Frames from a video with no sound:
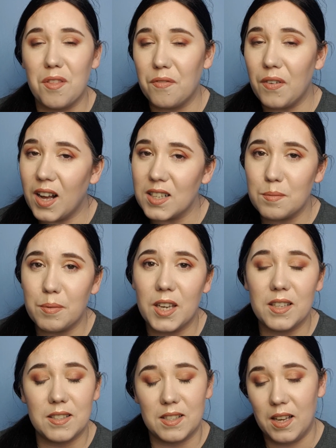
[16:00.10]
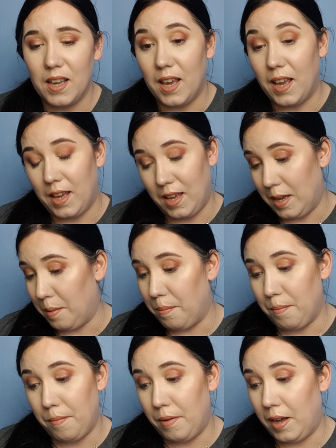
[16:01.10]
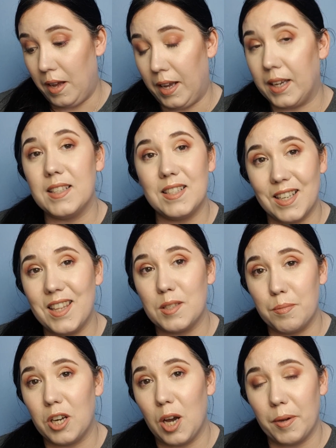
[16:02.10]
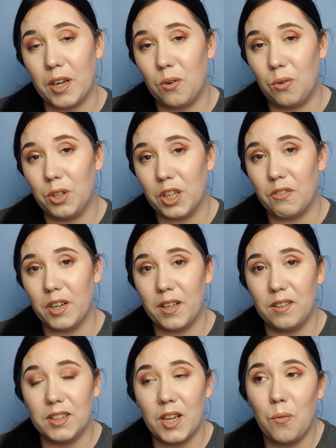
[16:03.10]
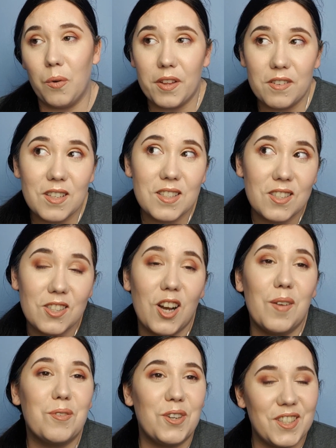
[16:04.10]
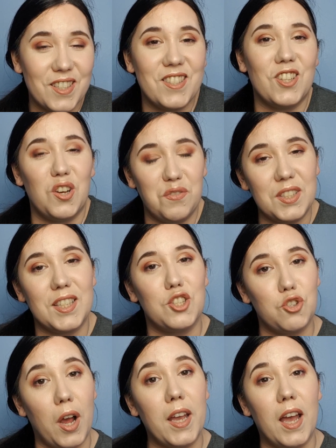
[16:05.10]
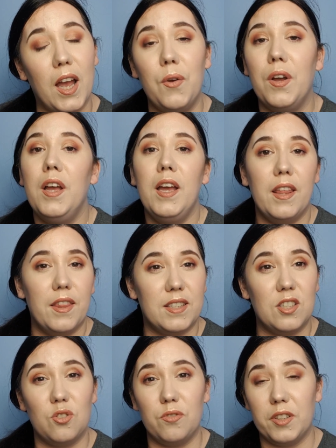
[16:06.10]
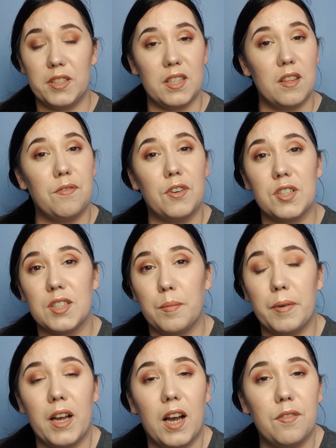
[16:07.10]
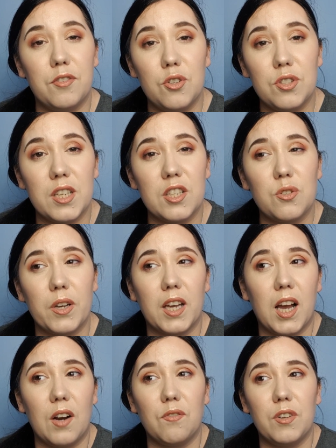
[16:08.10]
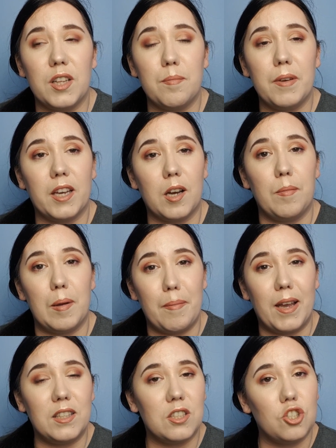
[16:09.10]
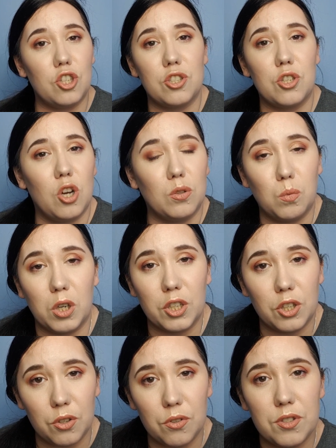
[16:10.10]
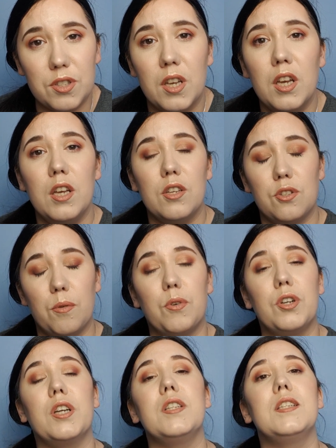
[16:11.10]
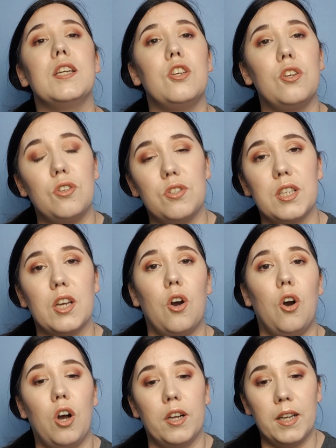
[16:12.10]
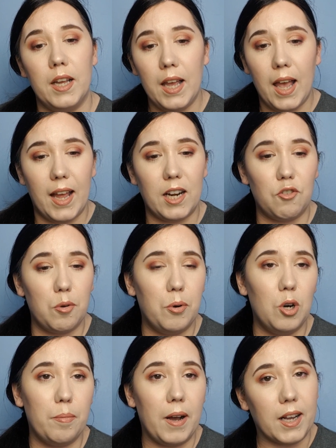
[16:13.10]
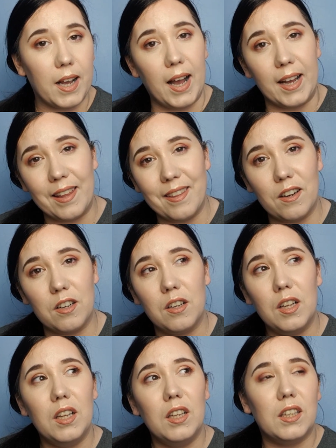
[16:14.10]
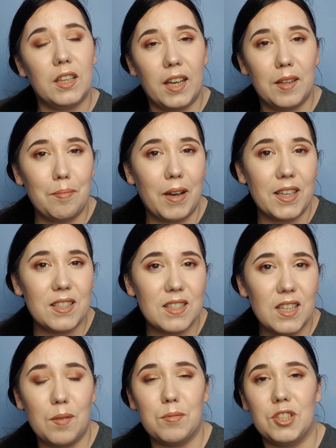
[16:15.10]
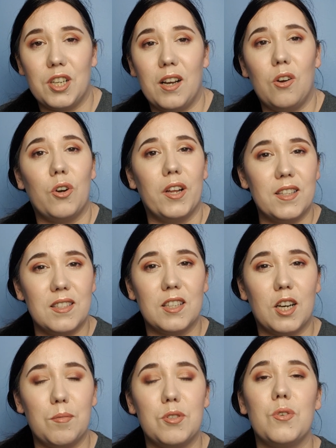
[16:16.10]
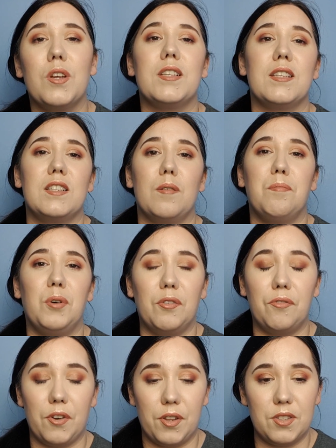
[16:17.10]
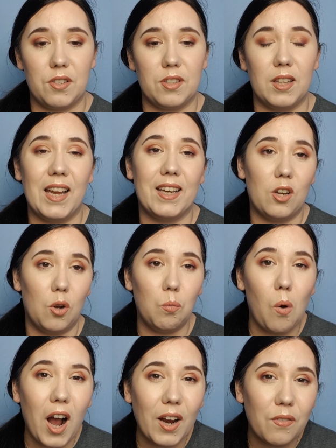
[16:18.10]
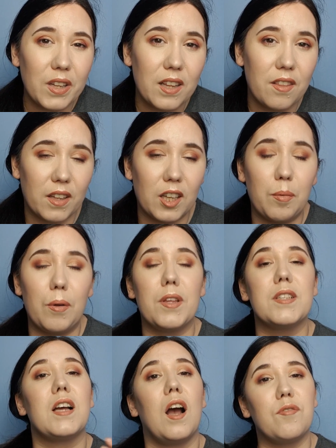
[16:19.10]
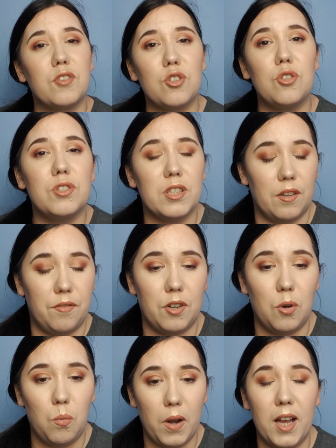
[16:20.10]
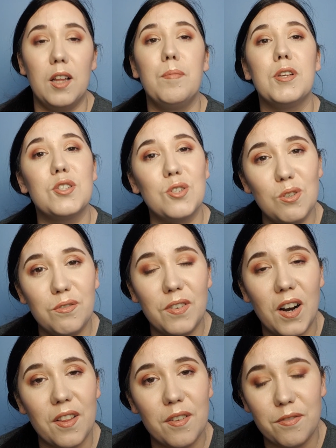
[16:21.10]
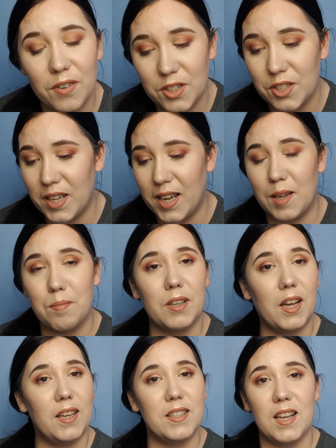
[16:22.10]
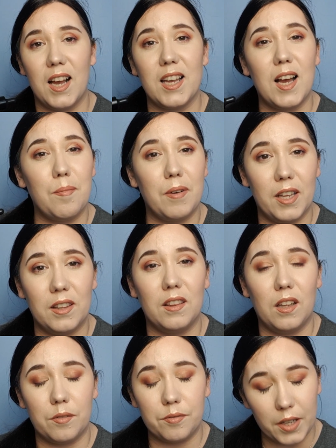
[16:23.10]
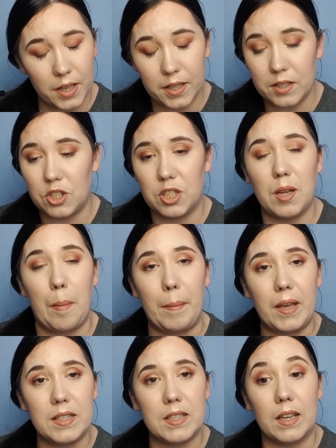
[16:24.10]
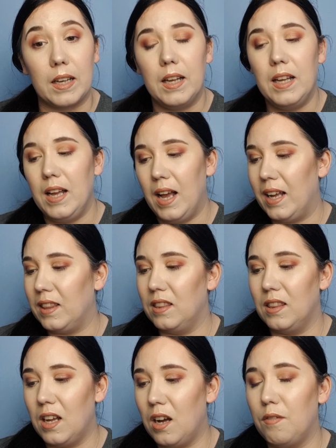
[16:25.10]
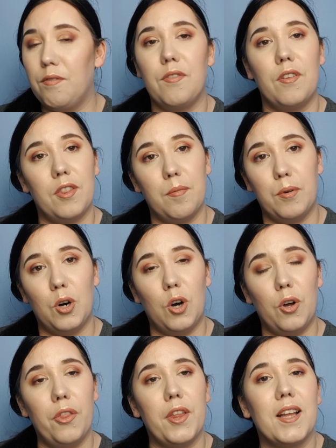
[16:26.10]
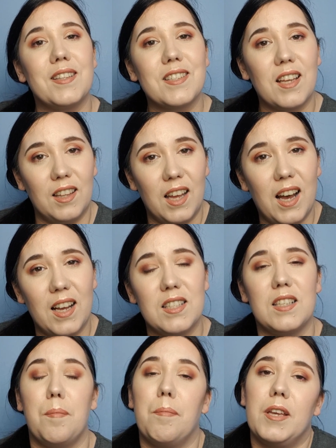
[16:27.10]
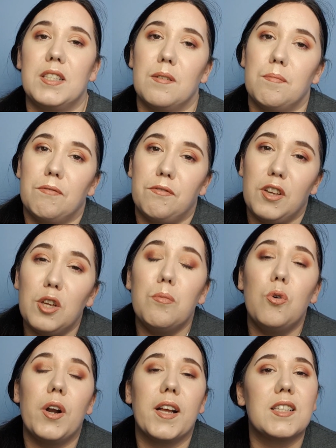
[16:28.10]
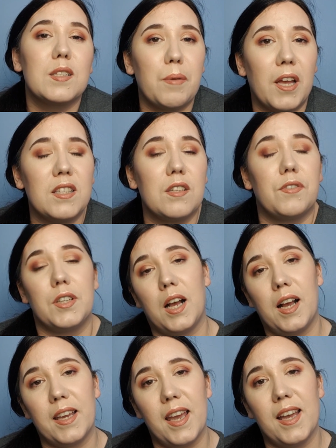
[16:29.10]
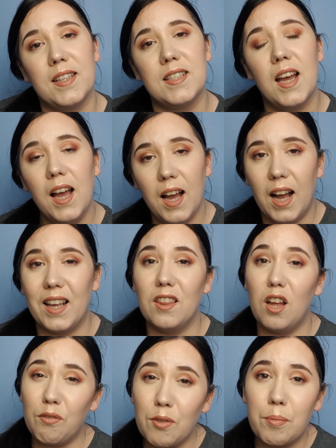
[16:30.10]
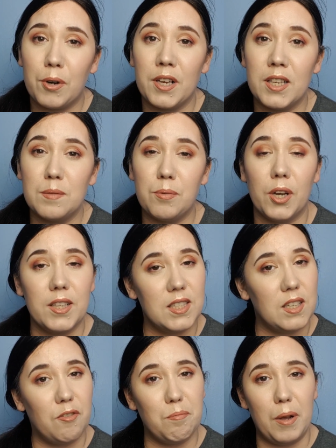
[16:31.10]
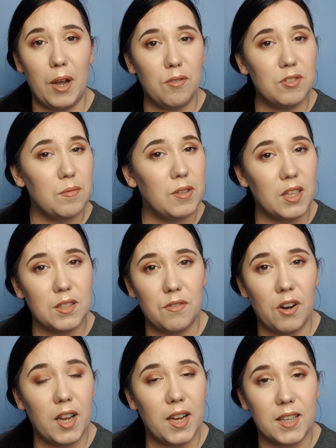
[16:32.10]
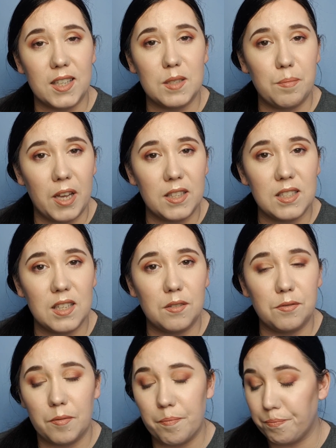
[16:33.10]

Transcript: the Fast Base. I could see this becoming a holy grail. Now, whether it does or not, I'm going to still obviously try it out. This is obviously the first time I have used it, so I can't really make up my mind just on one use. So I'm going to continue using it on, and I'll report back either in my Snapchat or Instagram stories at some point further down the line on what I really think about this after using it for a while. But so far, the first time, guys, I am in love. It is just amazing. I love the bottle, that it's glass. It makes it feel more expensive and high end. I love the price point, £7. I mean, that's very inexpensive.